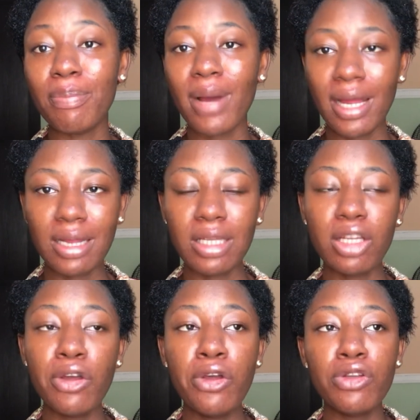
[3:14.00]
badly.
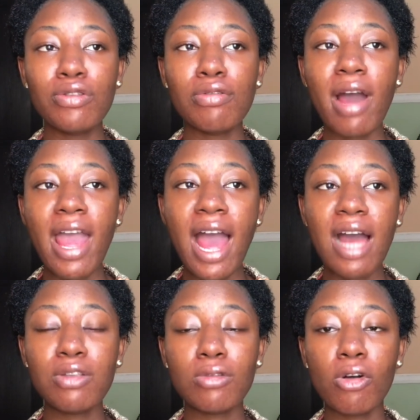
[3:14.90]
So I
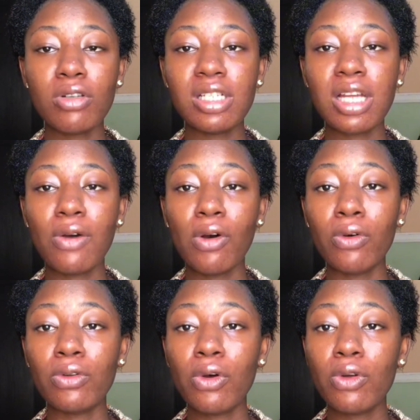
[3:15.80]
had to cut down
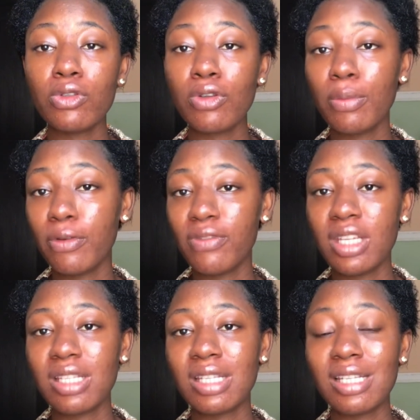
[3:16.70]
on some of
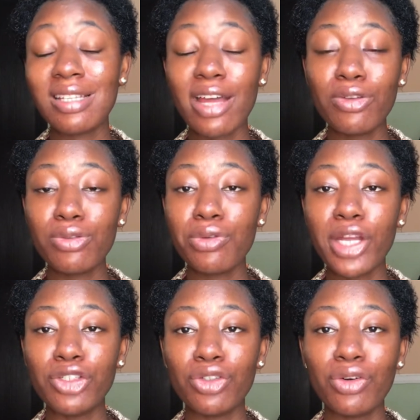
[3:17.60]
these things I used to
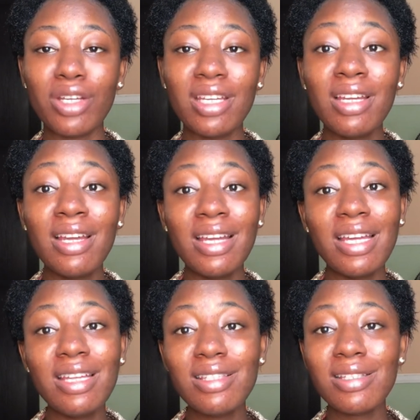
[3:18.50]
enjoy
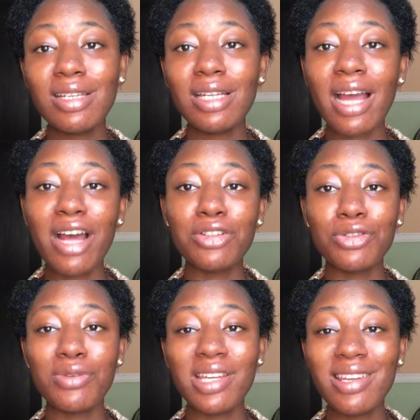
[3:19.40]
eating and
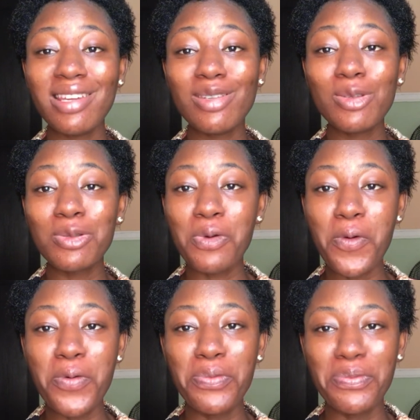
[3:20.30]
drinking so
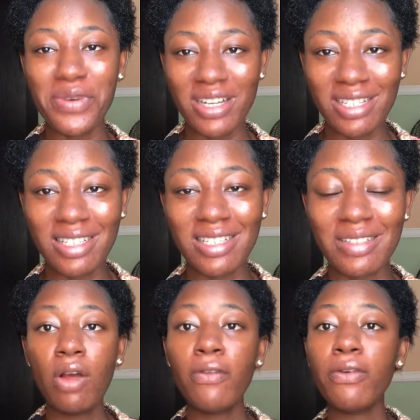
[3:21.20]
much.
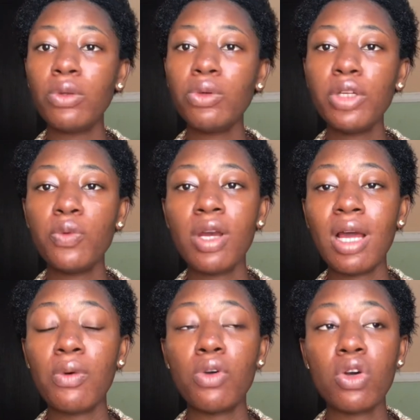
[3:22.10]
Following what
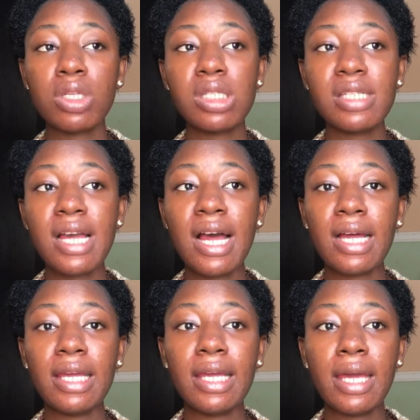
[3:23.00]
I would
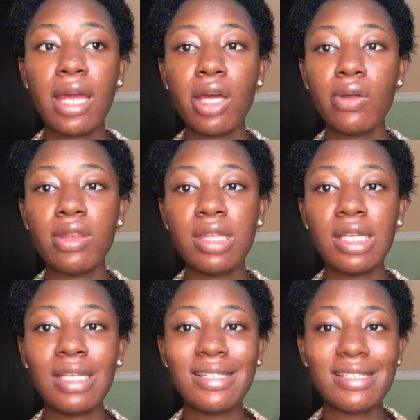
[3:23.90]
consider a
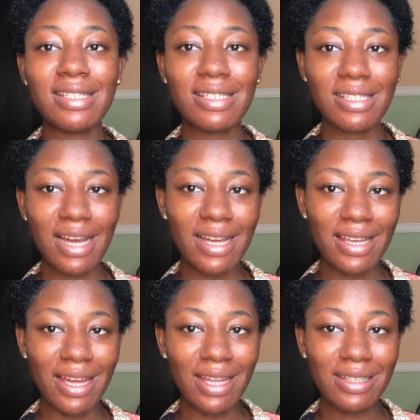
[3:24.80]
healthy
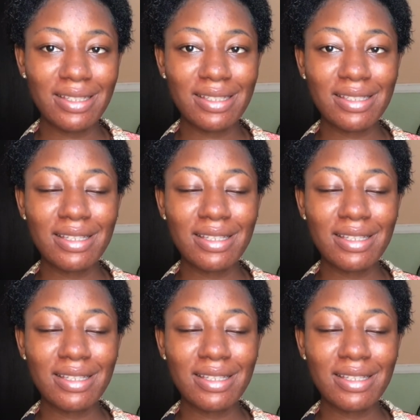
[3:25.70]
diet